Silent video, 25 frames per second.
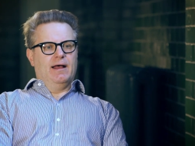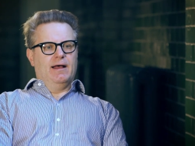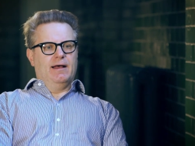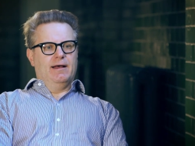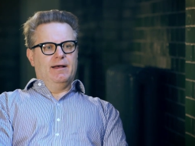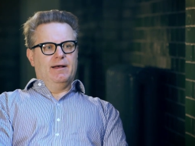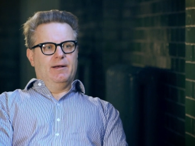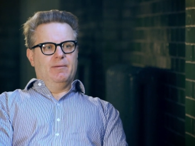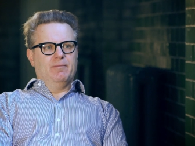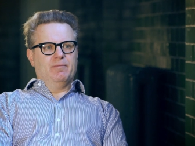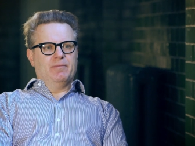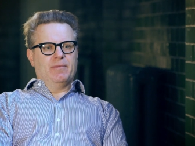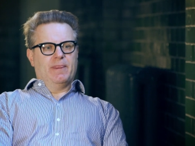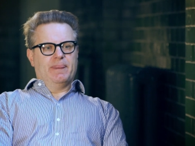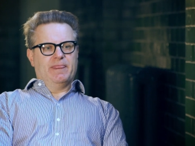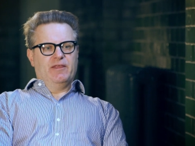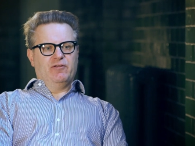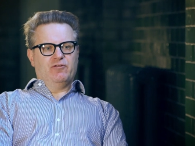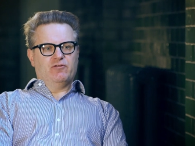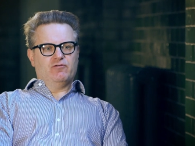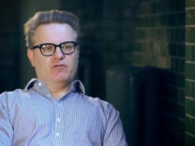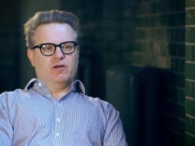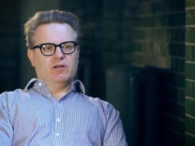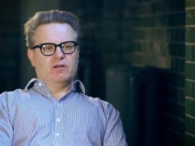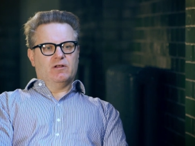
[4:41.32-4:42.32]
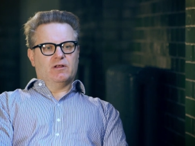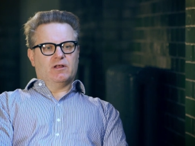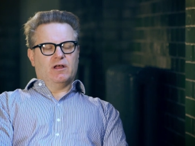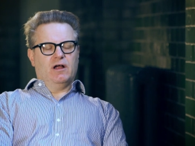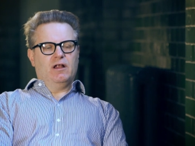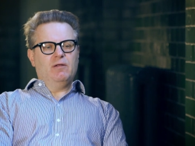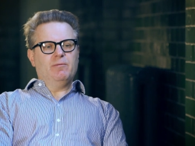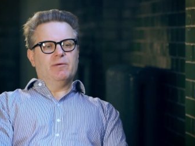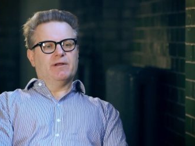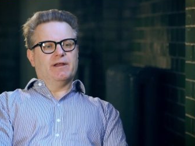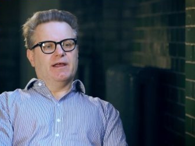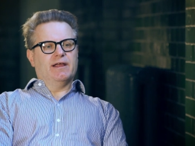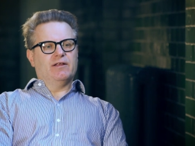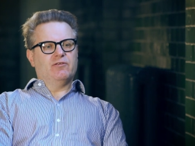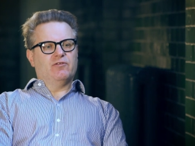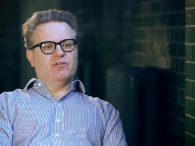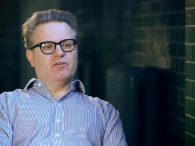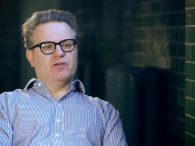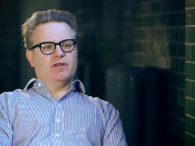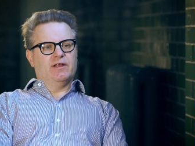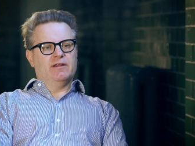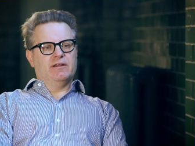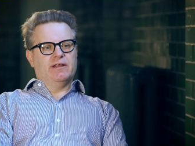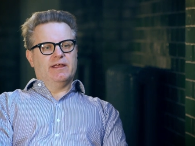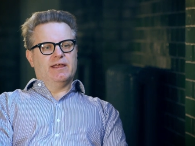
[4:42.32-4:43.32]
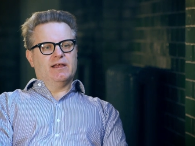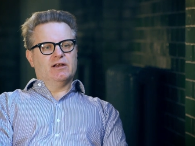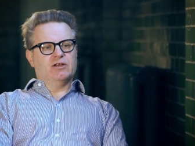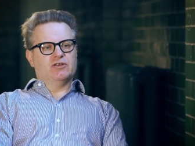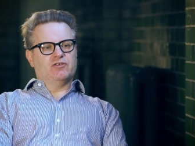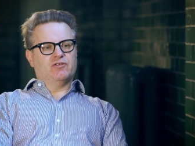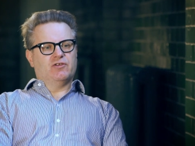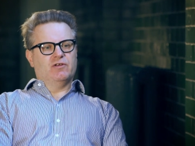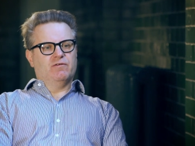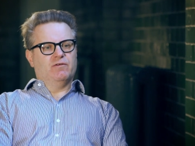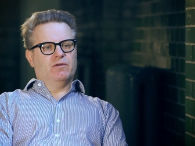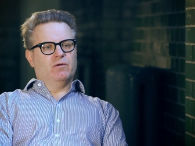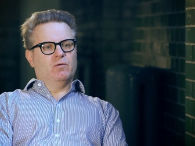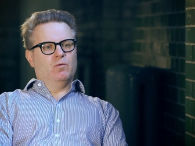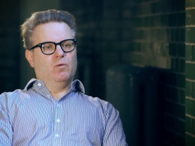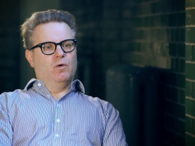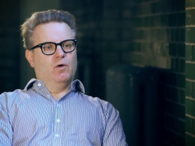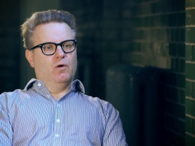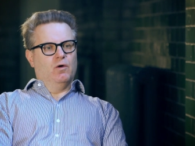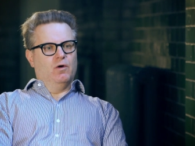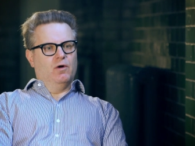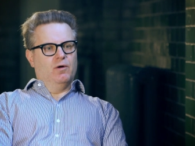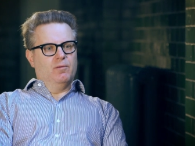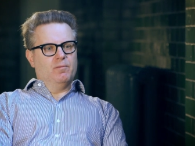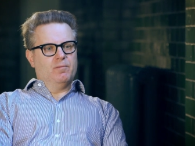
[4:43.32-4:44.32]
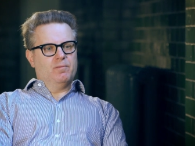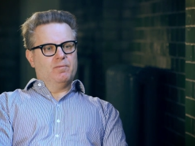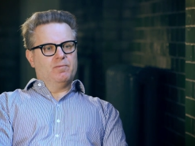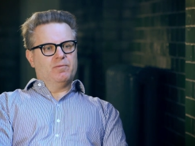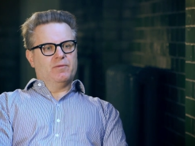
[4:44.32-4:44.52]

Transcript: Um, this struggle culminates in the English Civil War.